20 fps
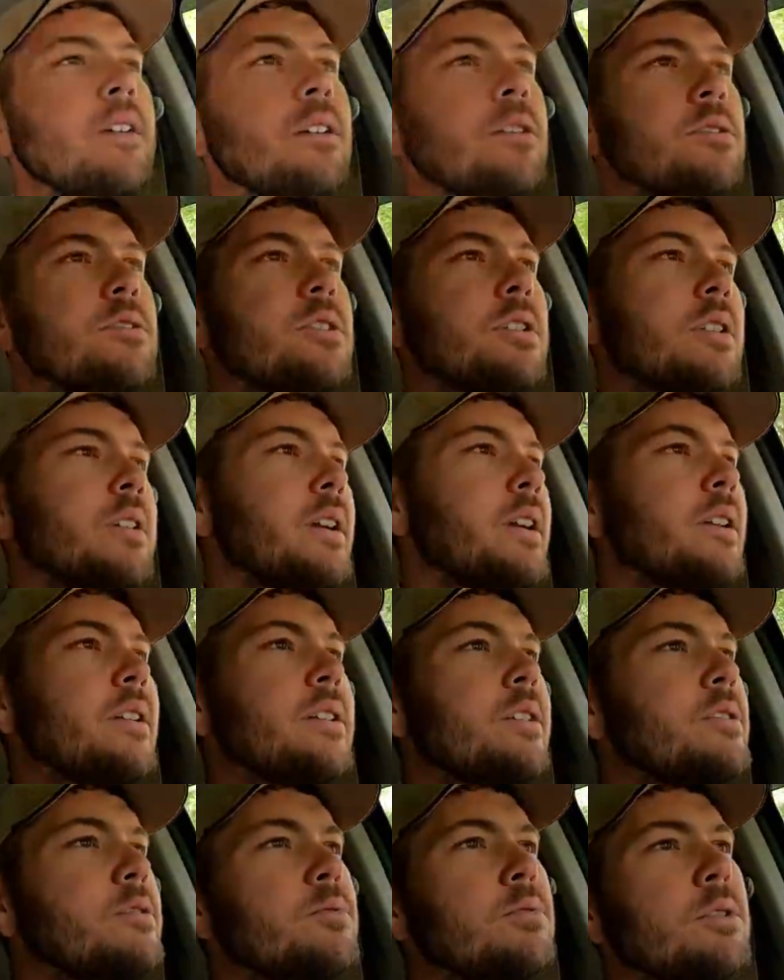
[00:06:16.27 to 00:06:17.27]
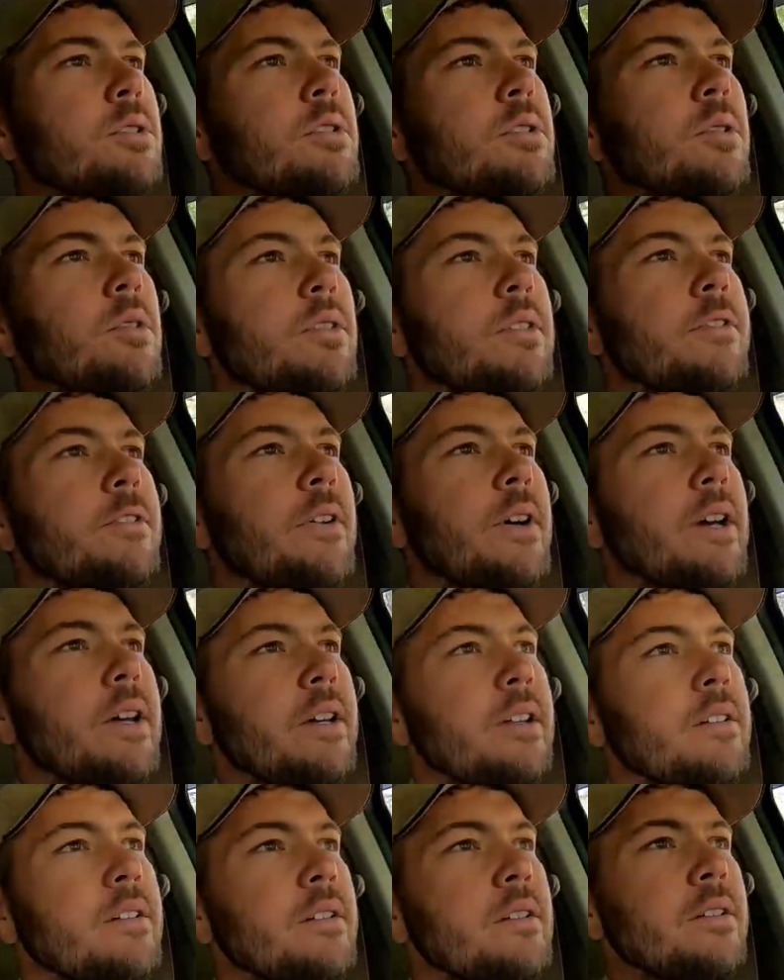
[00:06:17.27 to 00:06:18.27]
you know, certain areas were totally
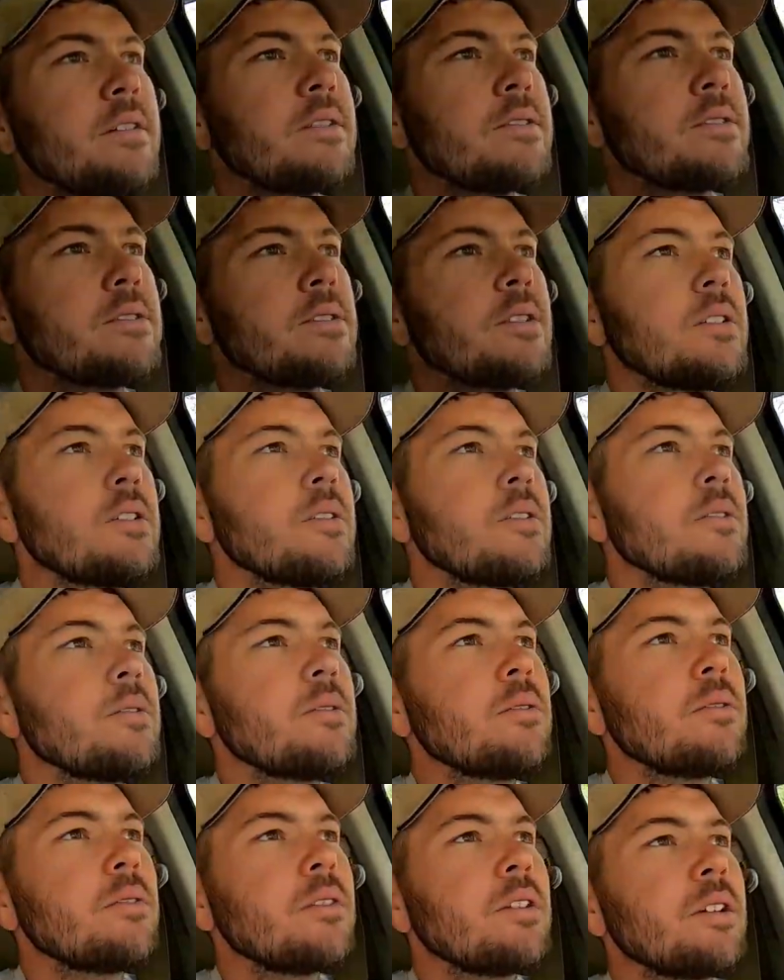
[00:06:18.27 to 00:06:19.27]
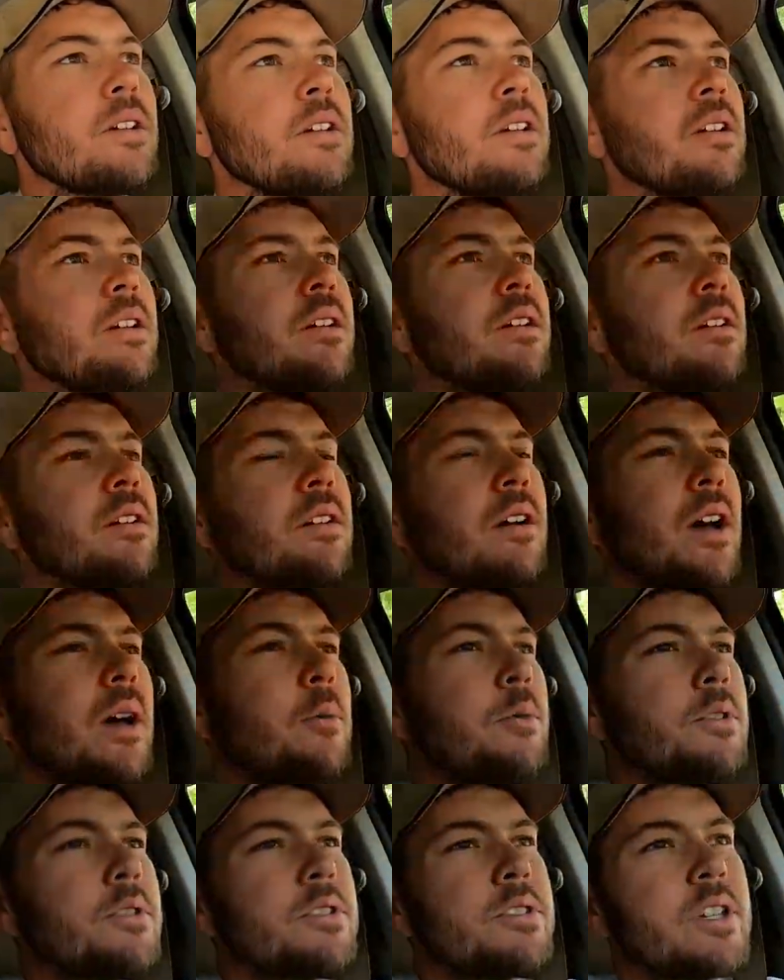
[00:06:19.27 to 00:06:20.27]
fine. So
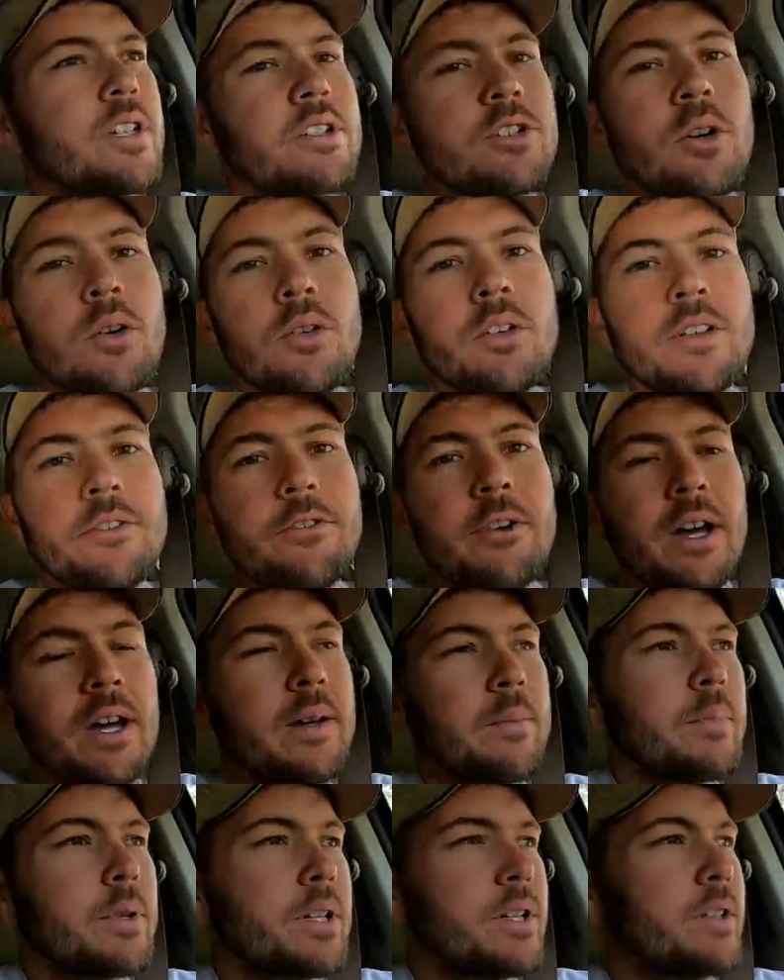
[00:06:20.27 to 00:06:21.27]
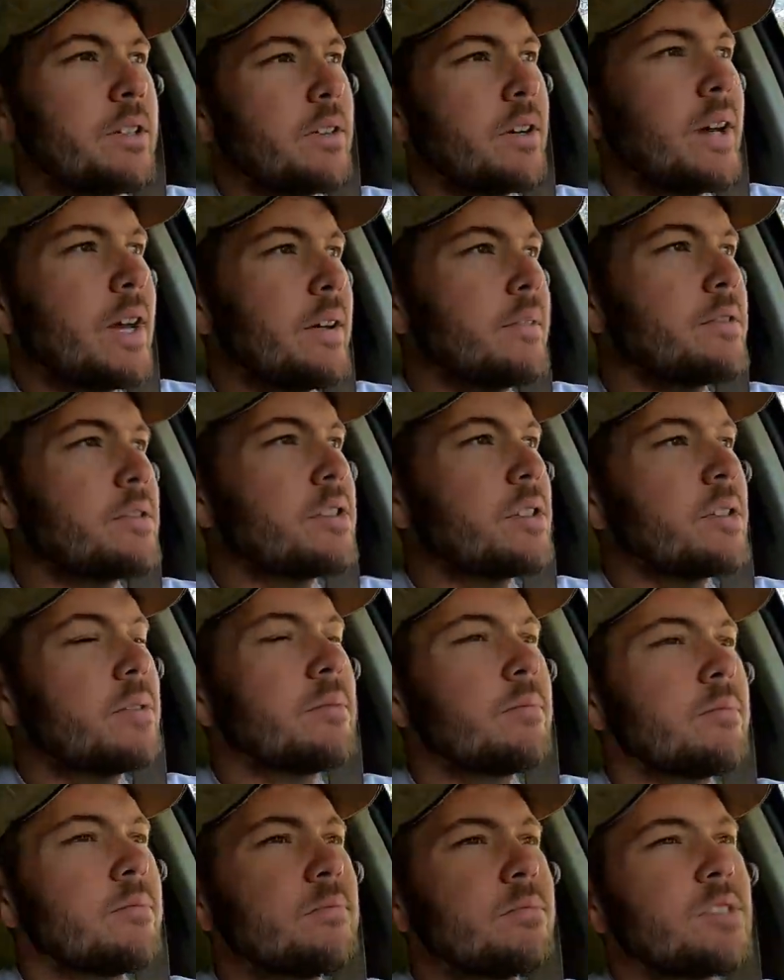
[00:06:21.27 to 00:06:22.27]
I wouldn't say totally fine, but you know, have
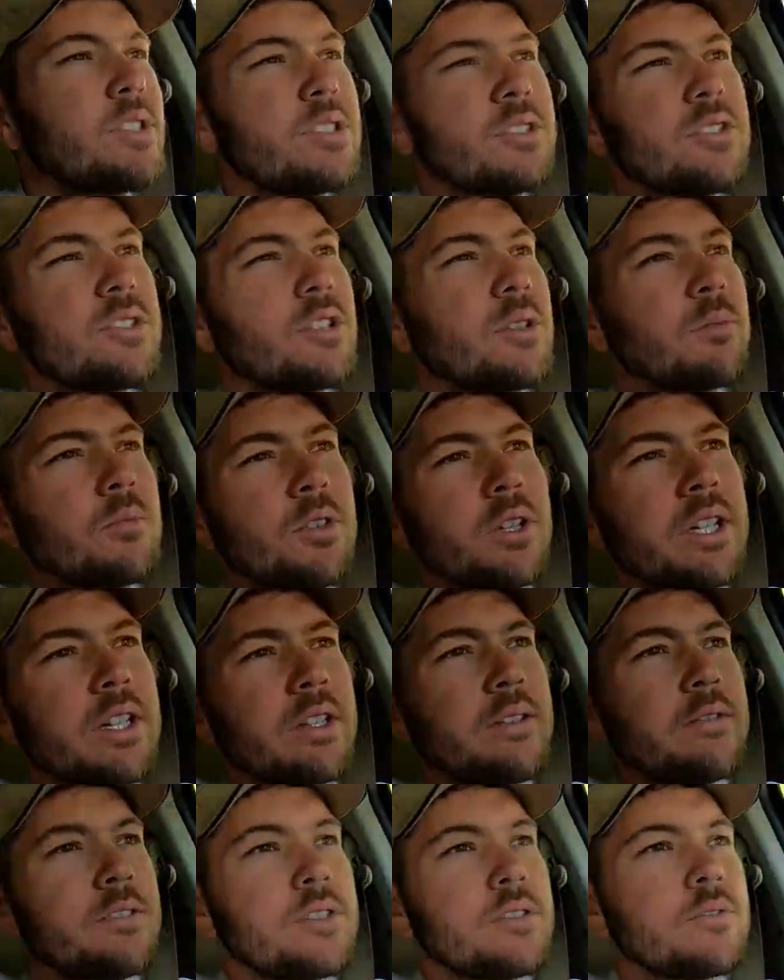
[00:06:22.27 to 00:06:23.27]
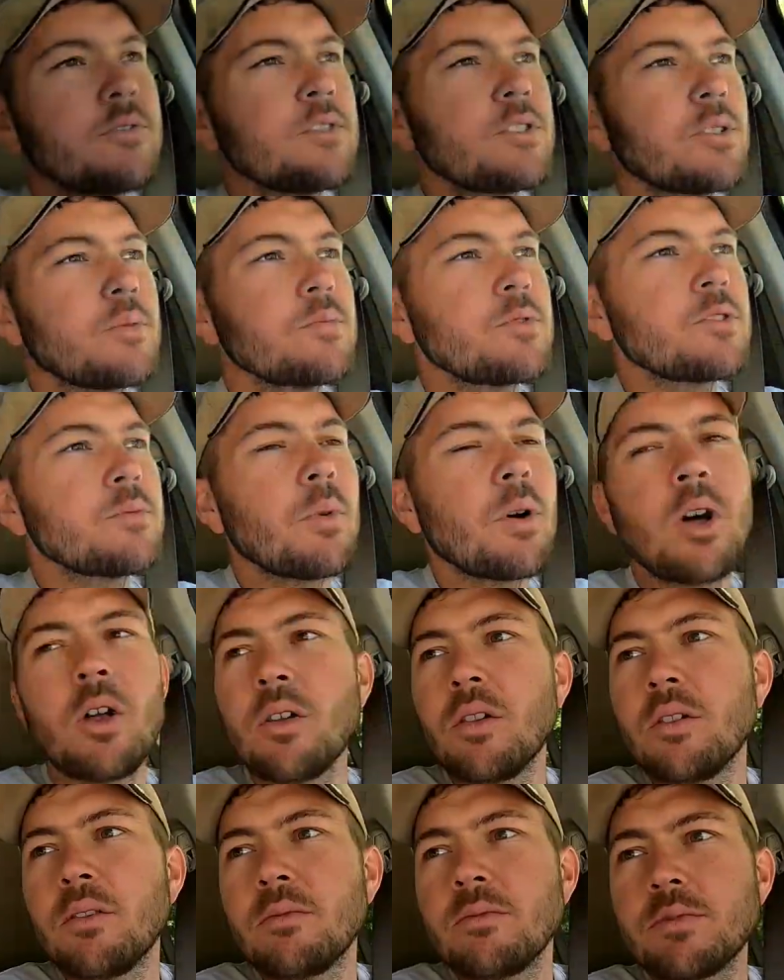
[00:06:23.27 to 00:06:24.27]
some, just some leaves and some
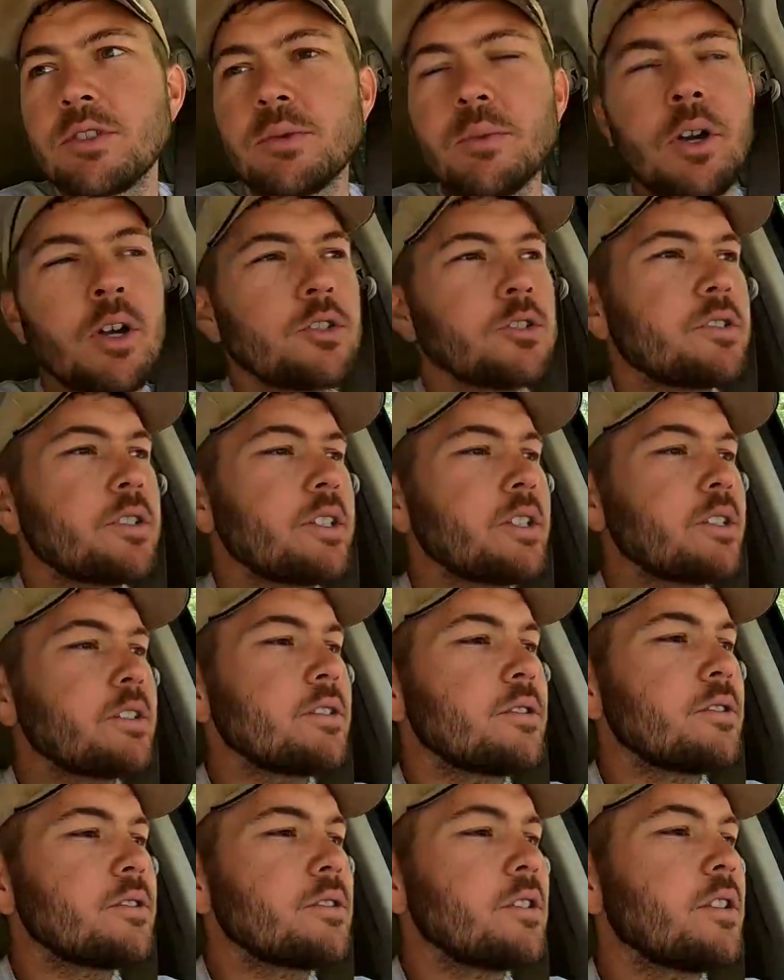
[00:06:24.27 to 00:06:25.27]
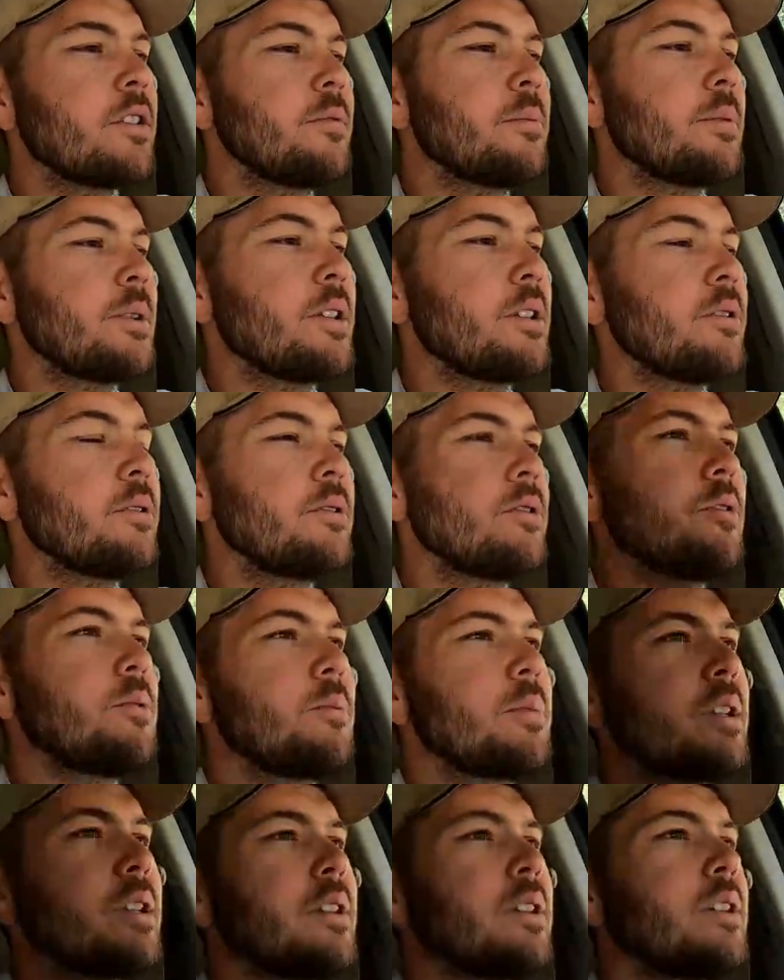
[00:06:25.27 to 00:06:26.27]
small sticks and stuff, but you know,
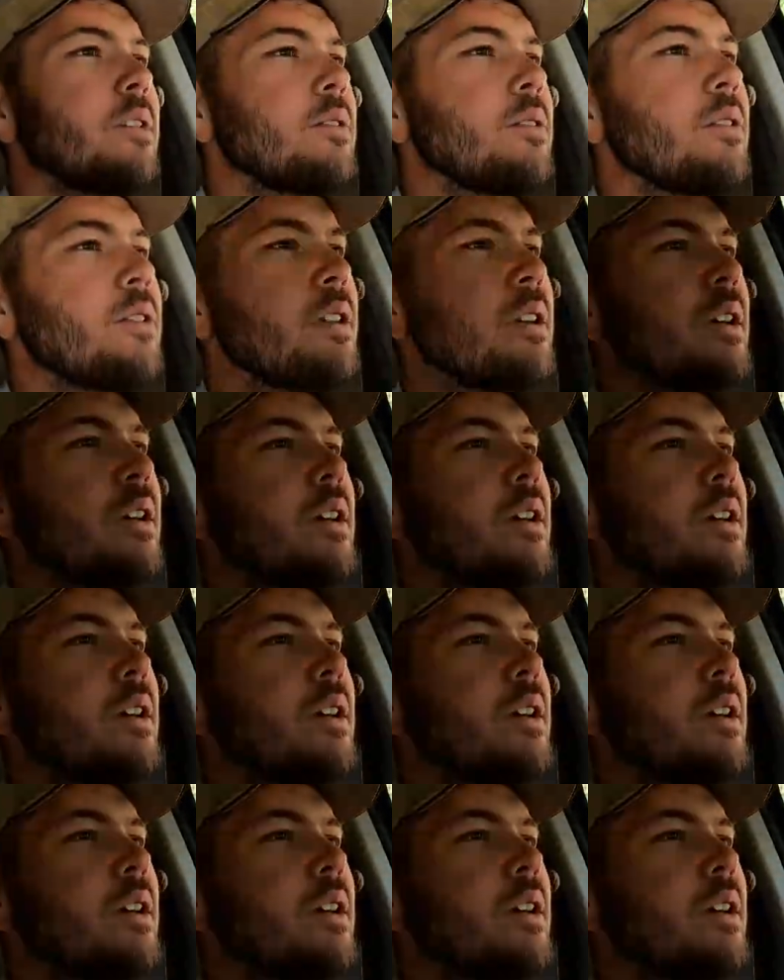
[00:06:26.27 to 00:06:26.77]
no big deal.